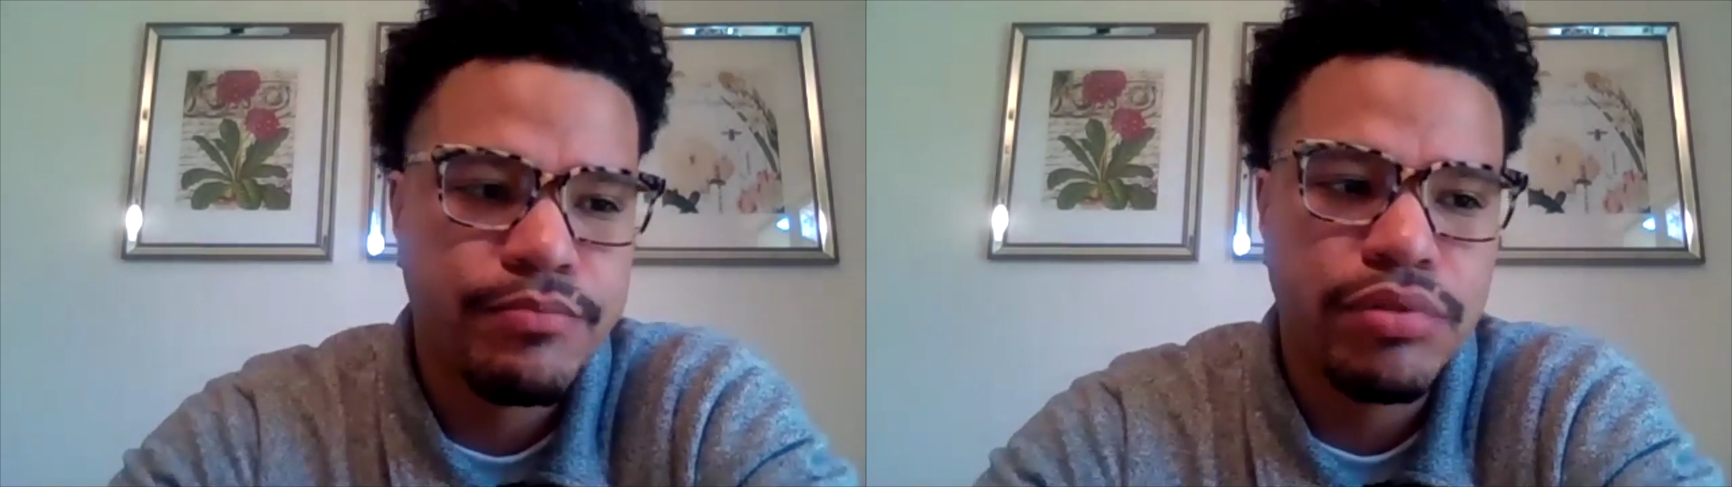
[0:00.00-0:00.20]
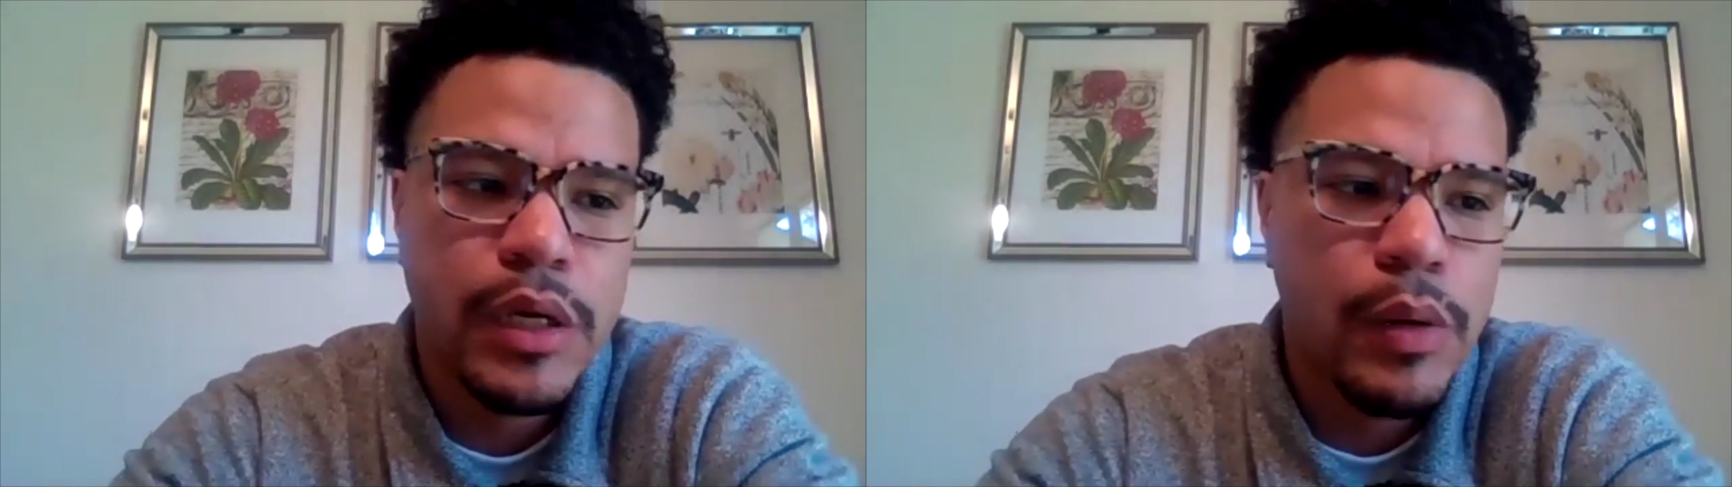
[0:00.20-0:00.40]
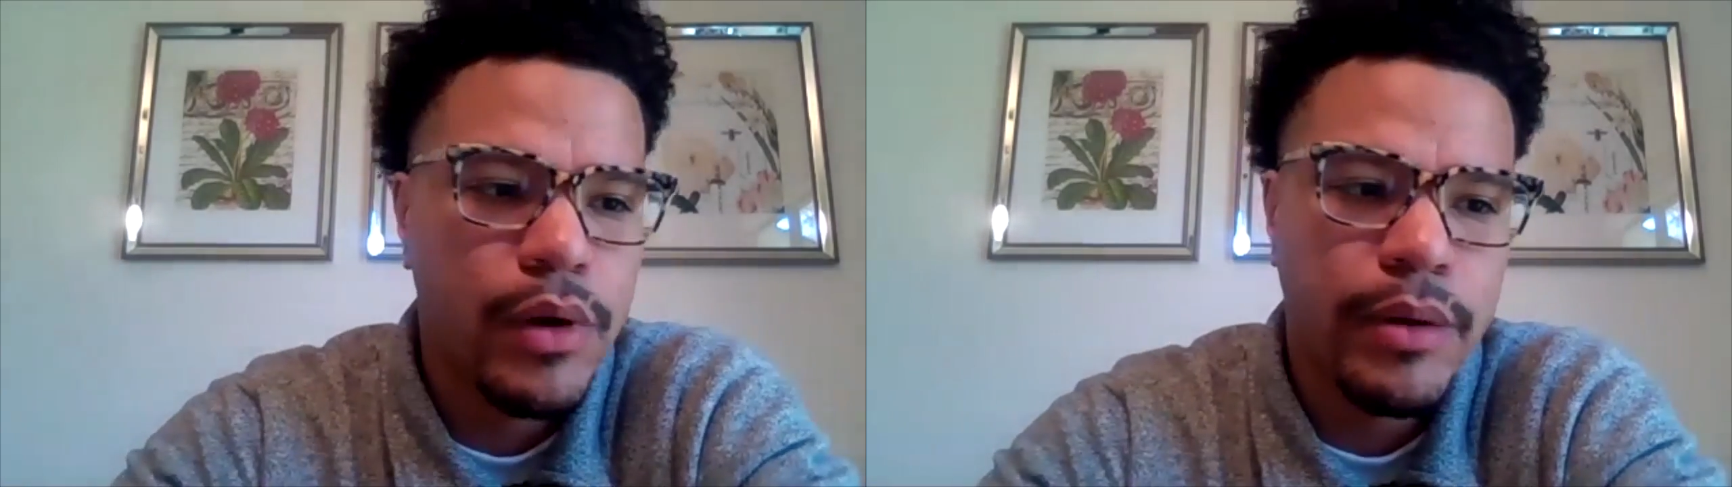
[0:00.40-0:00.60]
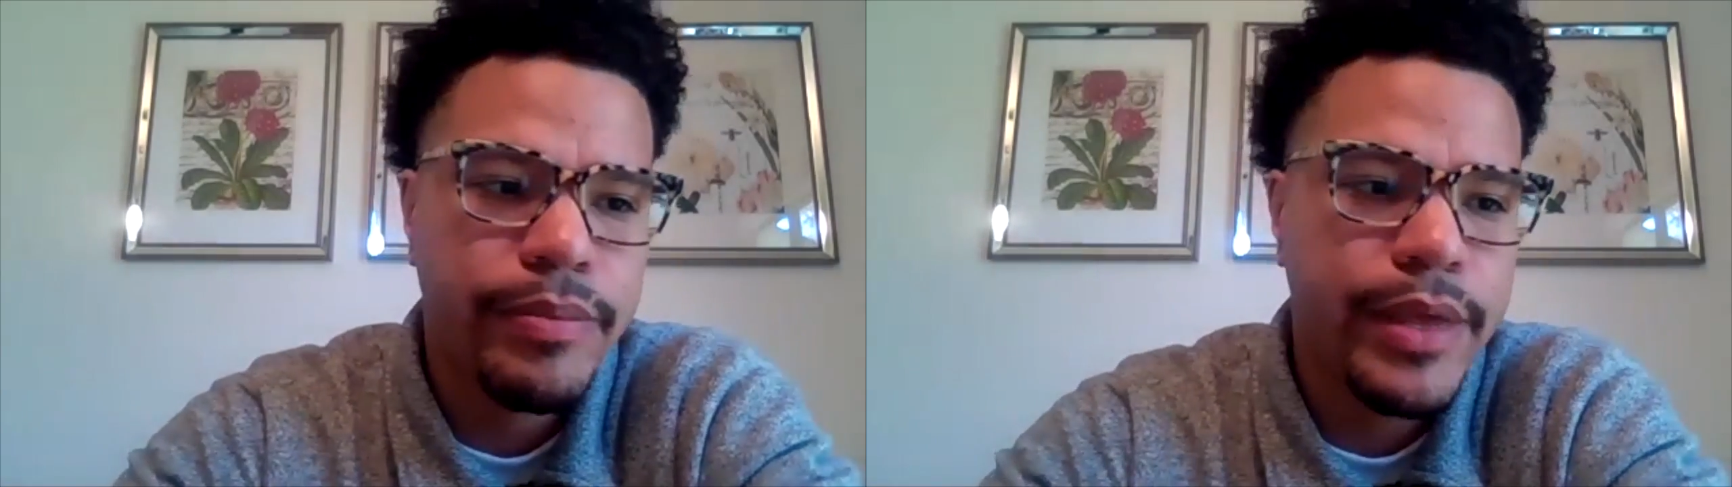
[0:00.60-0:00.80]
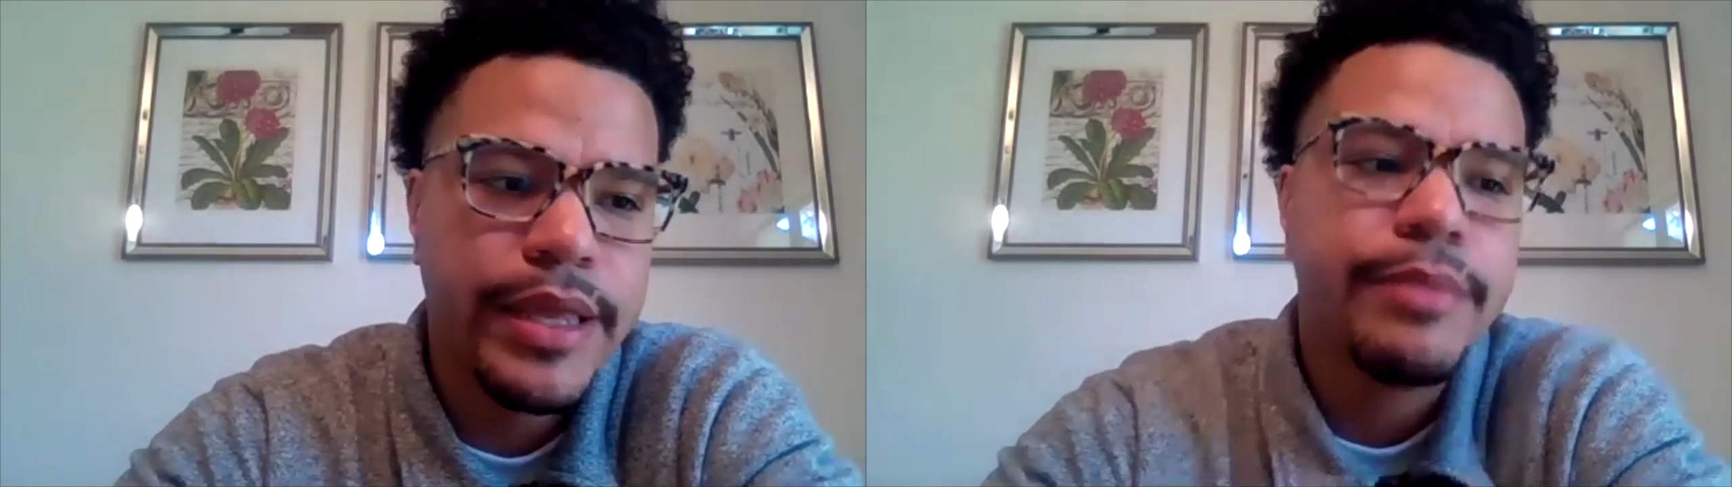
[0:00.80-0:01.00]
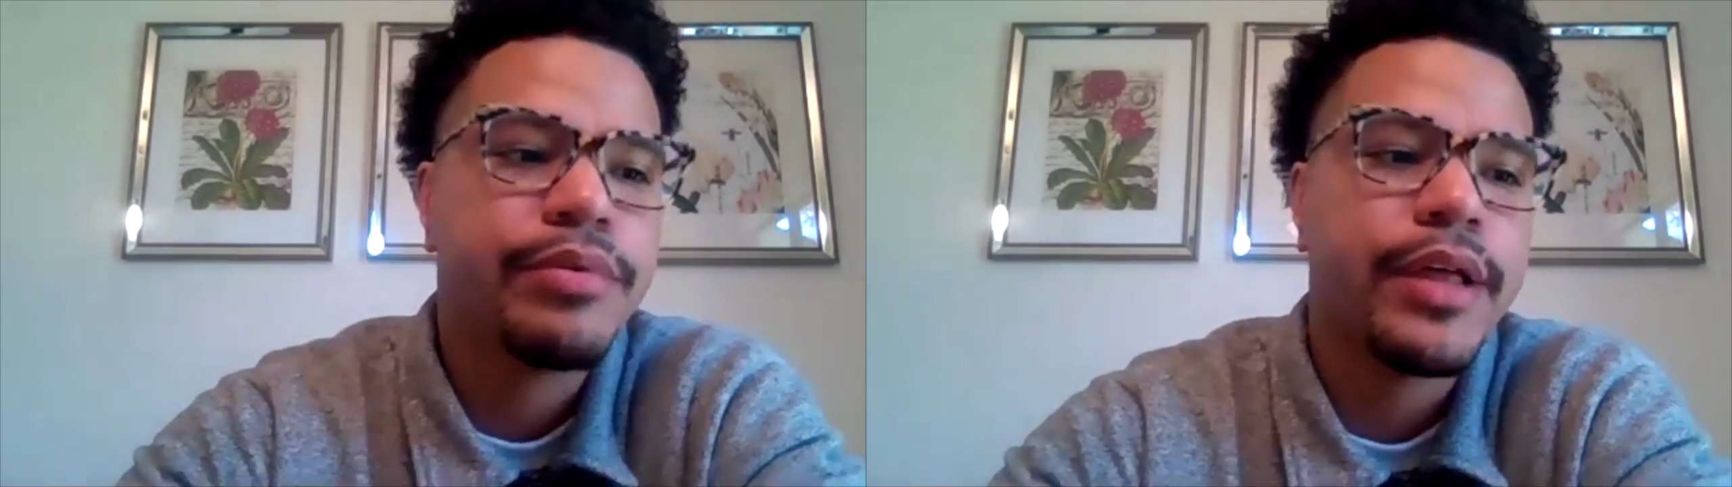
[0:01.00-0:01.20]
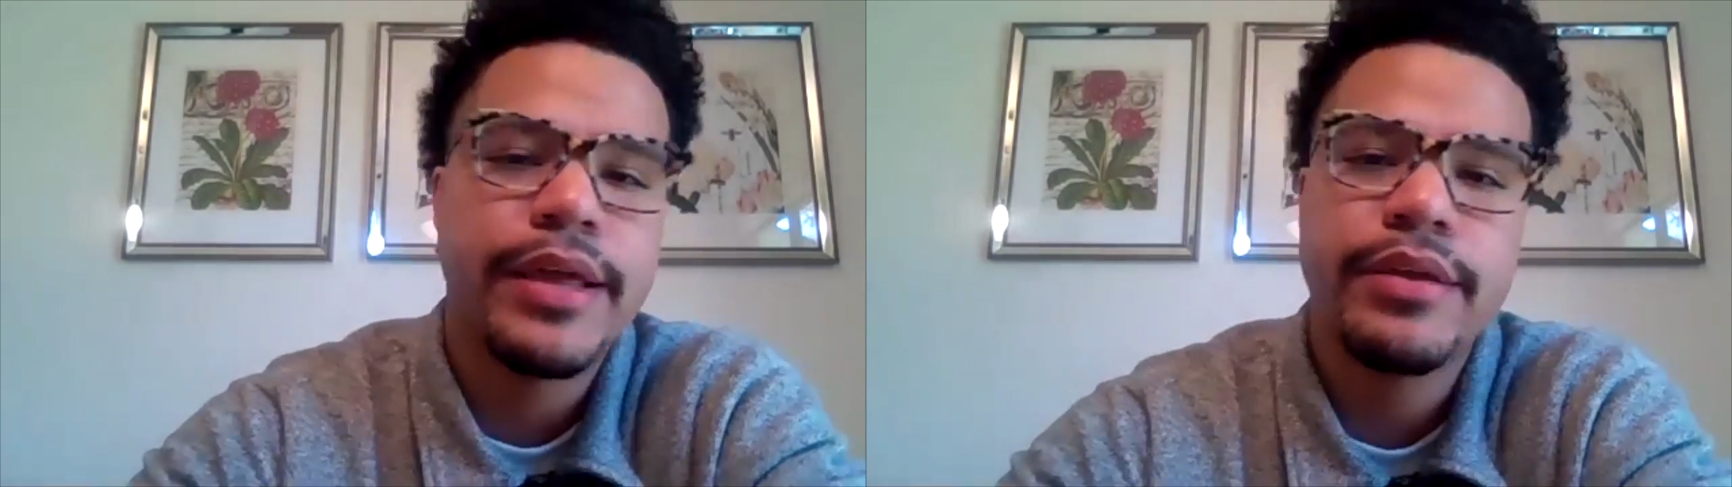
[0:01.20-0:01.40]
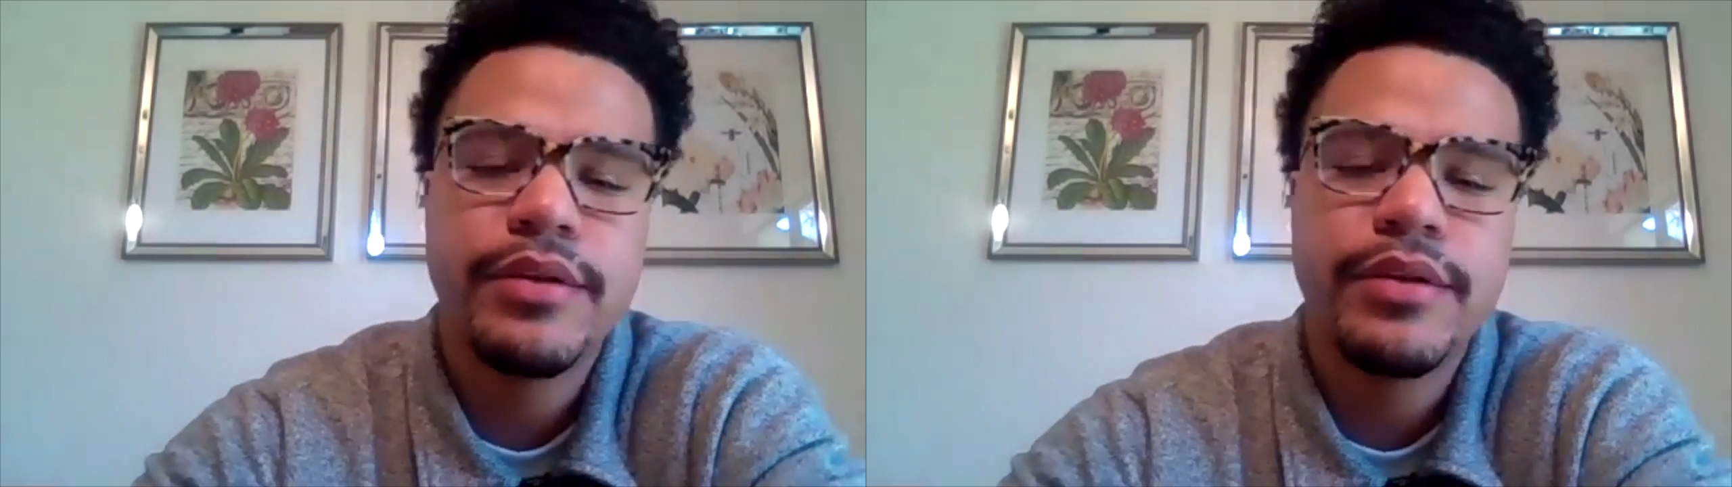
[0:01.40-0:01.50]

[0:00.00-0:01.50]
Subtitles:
blow up any play.